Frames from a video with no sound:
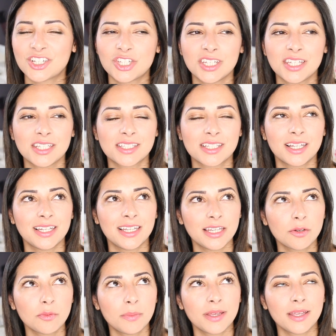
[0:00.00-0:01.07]
She's a
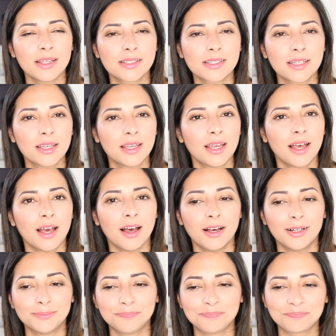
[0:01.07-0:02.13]
little bit
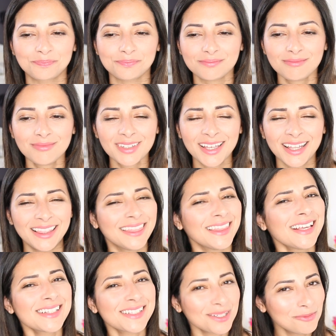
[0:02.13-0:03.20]

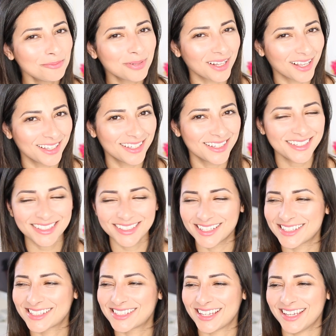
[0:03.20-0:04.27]
less compliant,
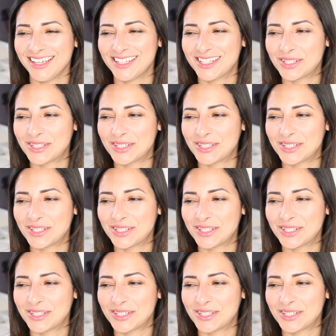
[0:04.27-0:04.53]
let's say.